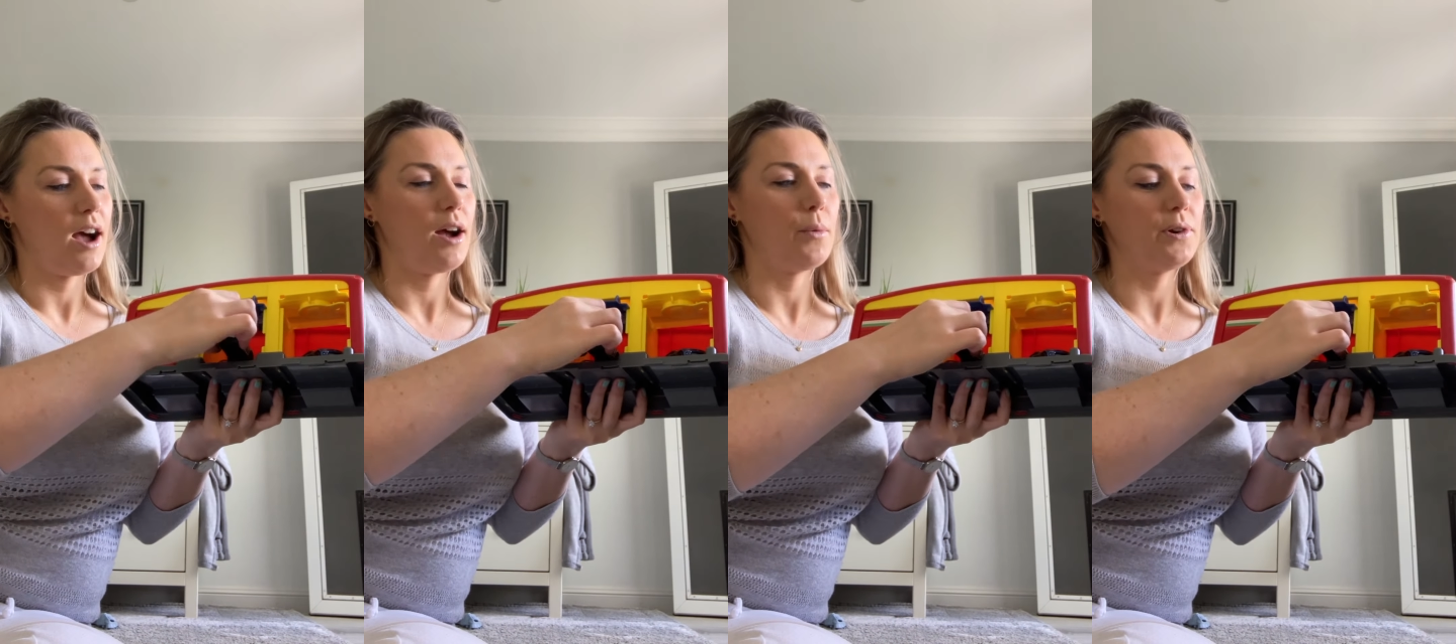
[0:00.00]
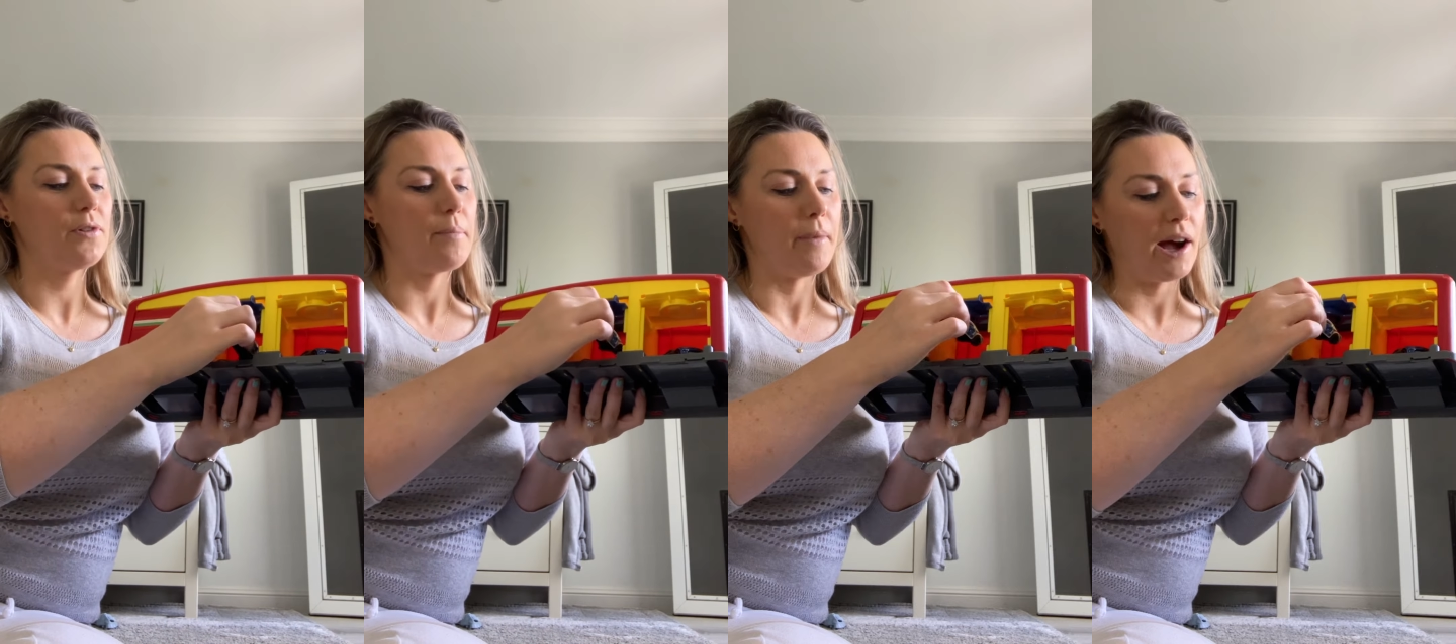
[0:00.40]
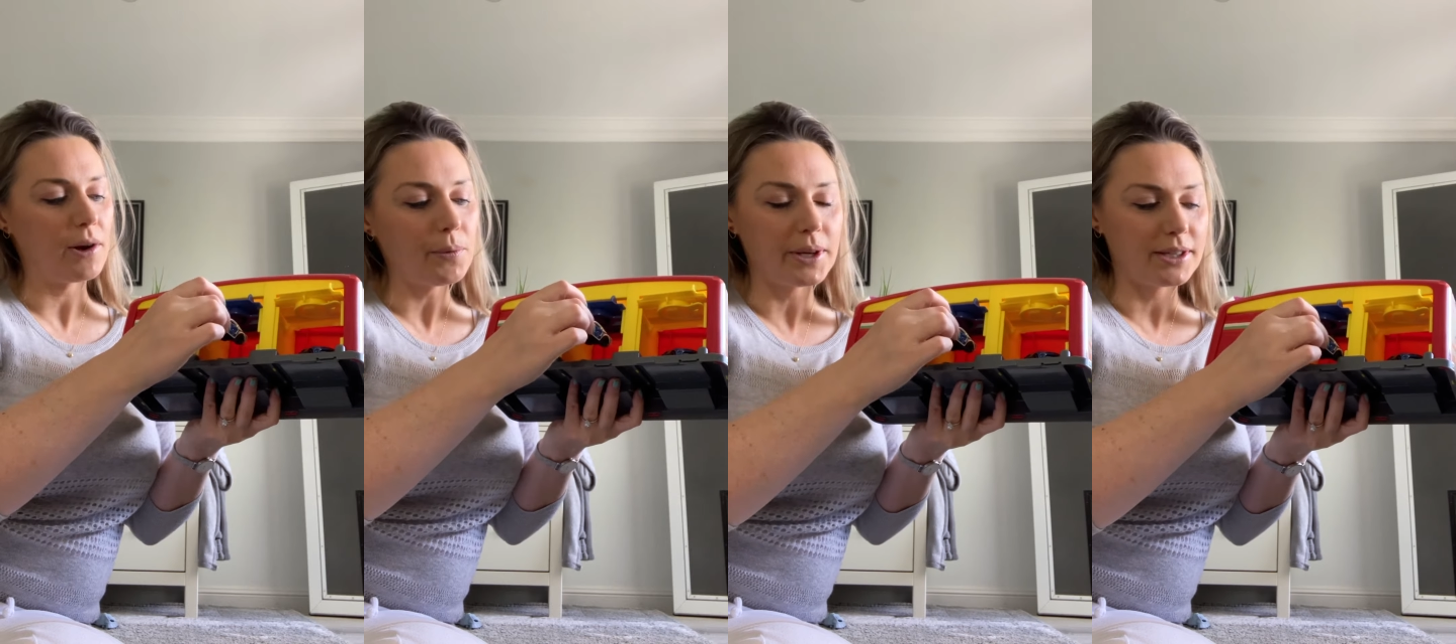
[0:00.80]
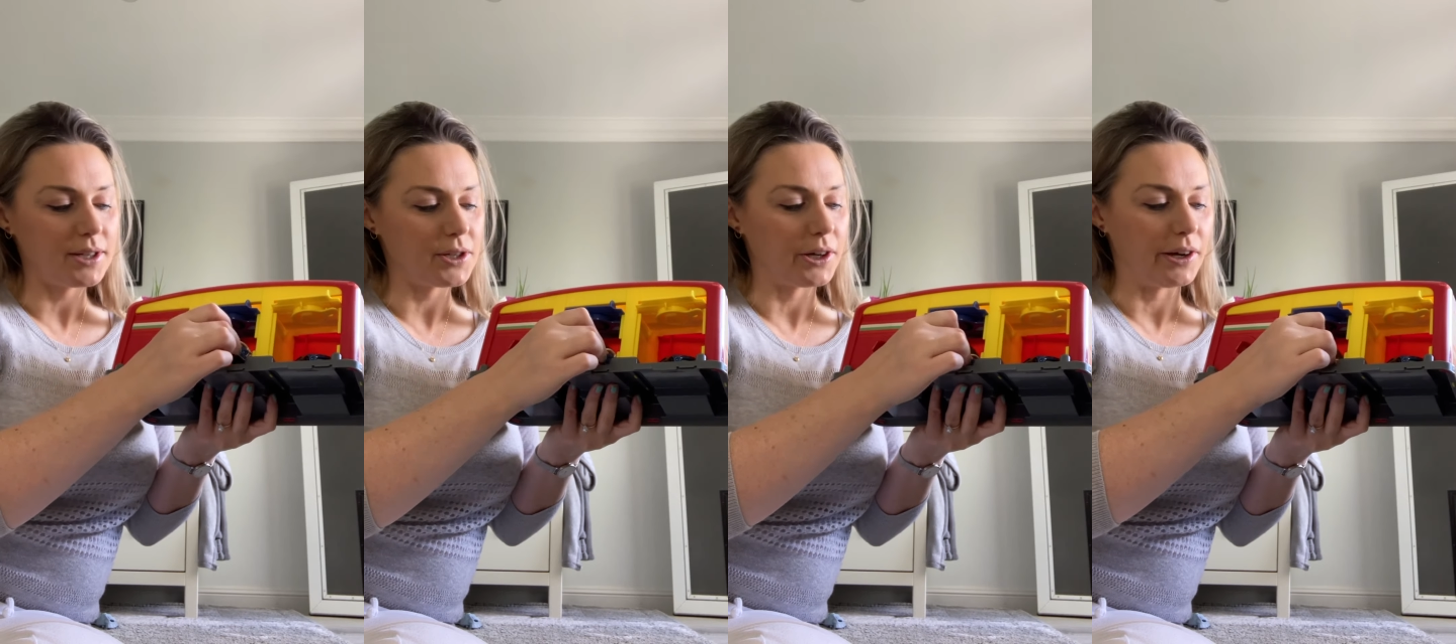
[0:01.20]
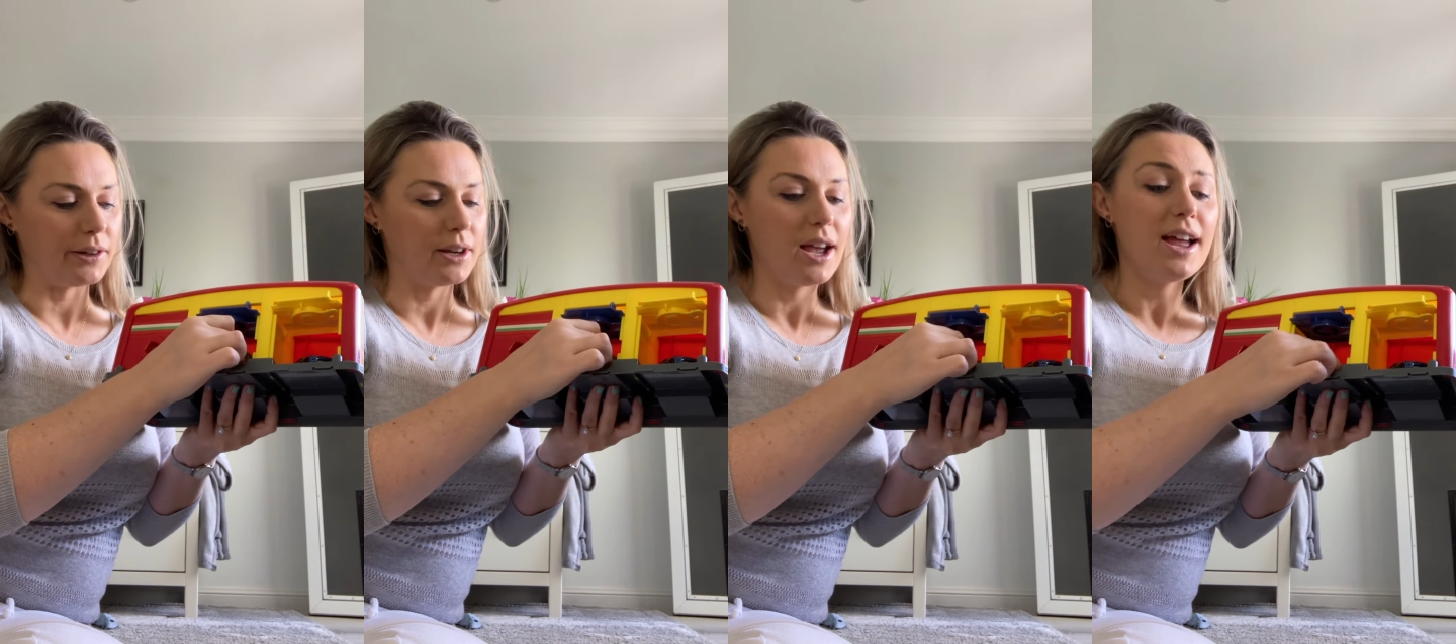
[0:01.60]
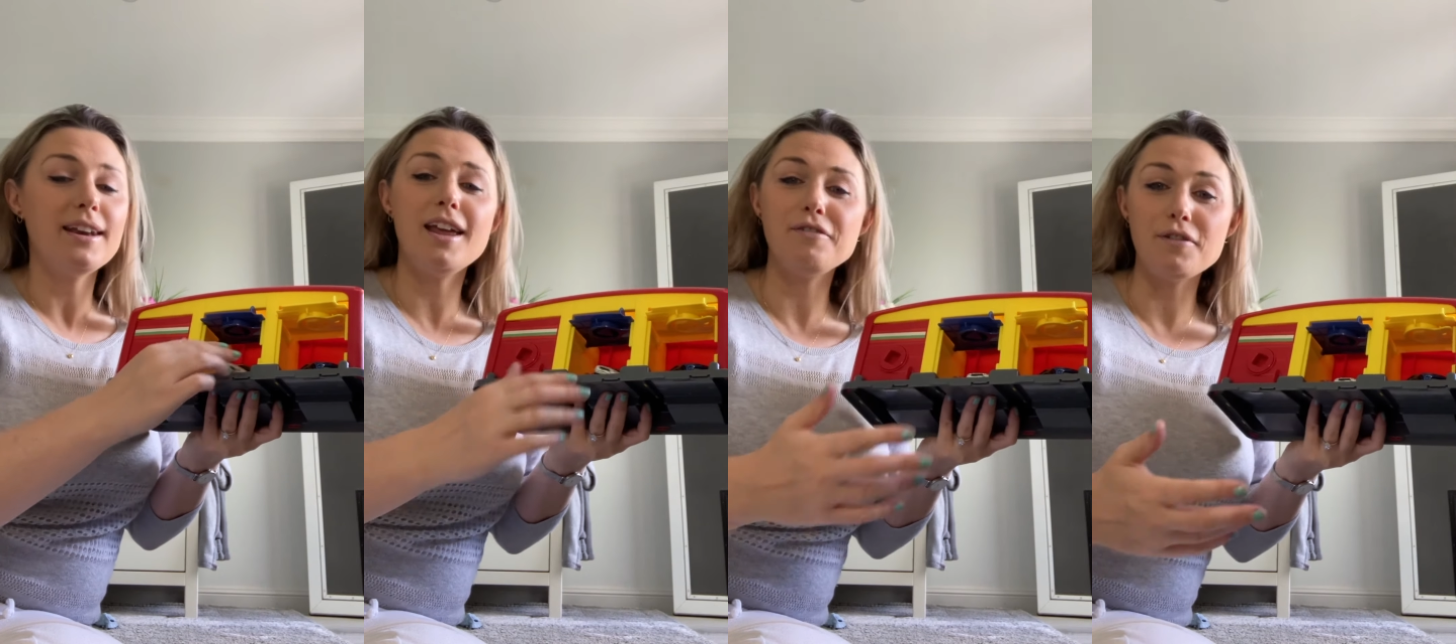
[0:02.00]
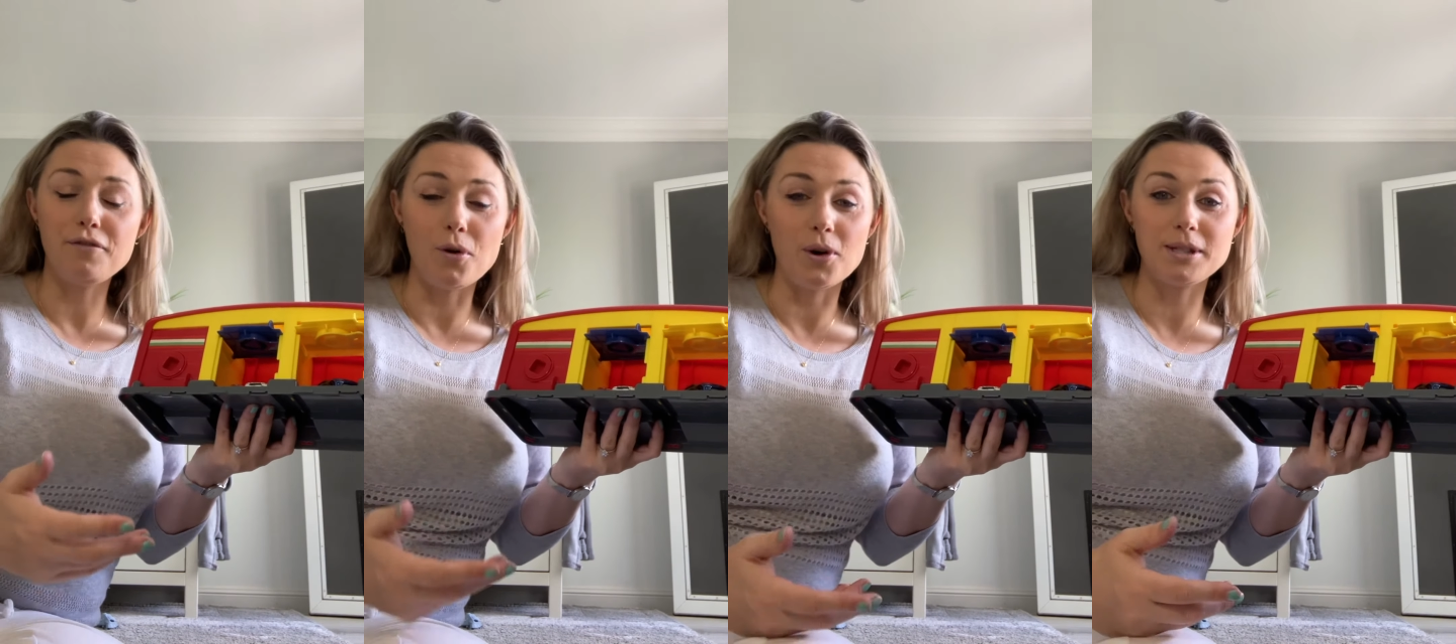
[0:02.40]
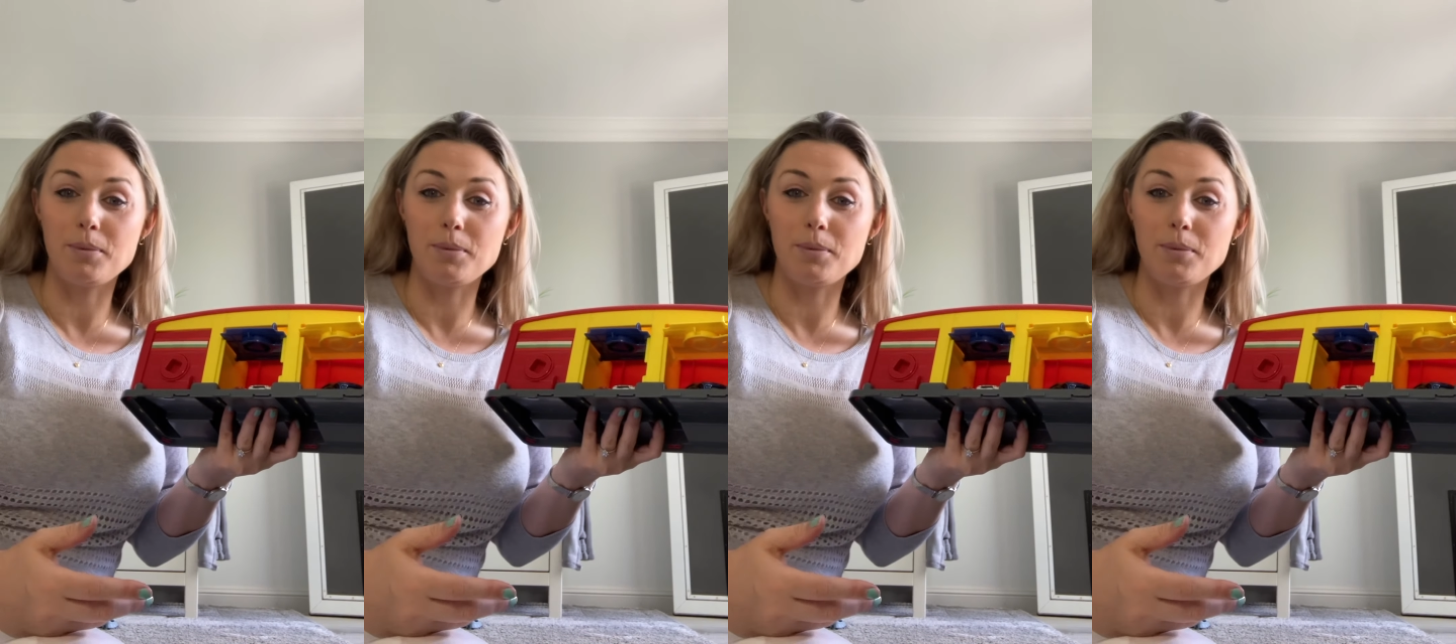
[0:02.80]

I wonder if Michael wants a turn. Never force,